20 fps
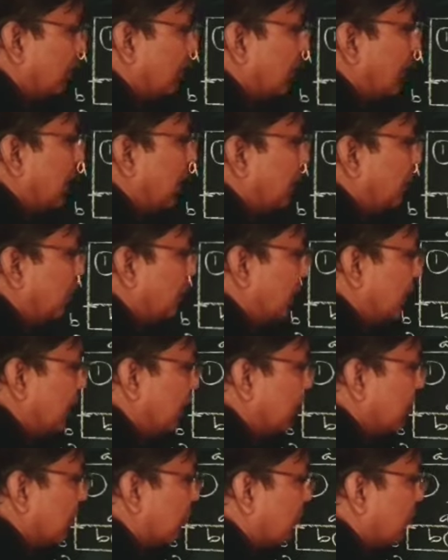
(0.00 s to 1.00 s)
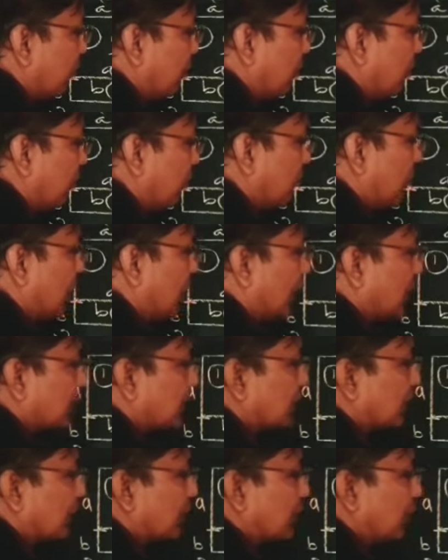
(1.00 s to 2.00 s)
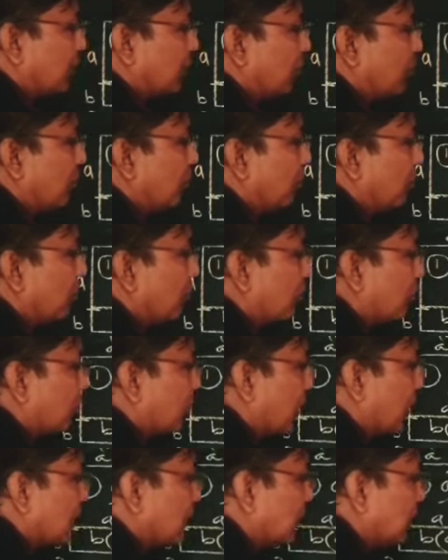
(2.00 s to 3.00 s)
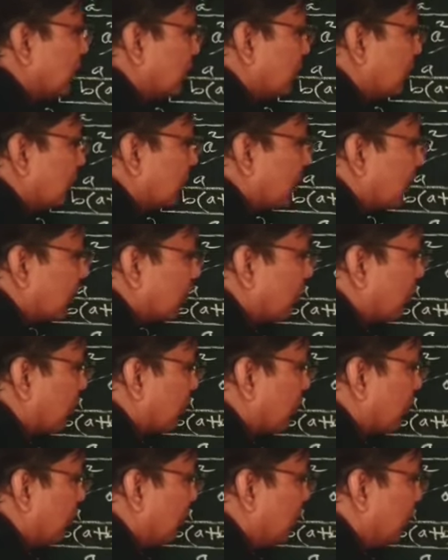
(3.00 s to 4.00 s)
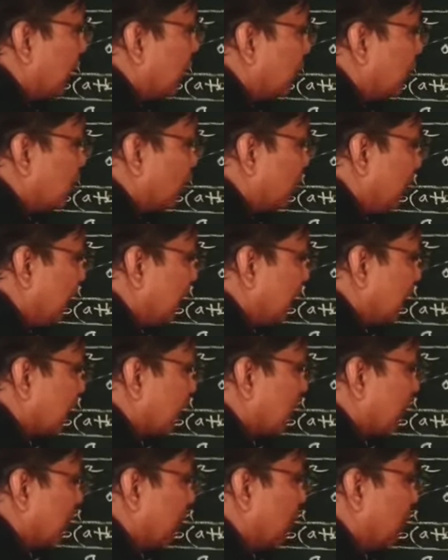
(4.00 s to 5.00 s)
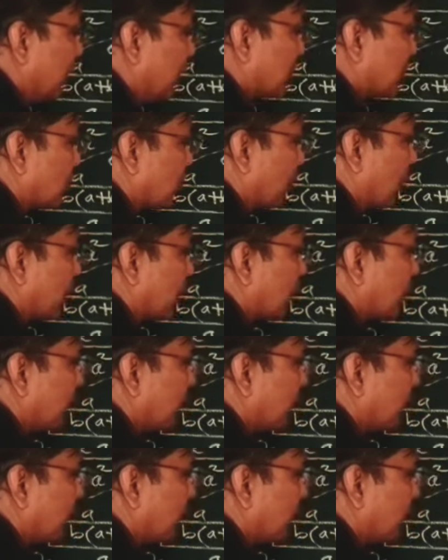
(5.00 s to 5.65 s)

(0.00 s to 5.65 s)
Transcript: AB plus in B into B, B square.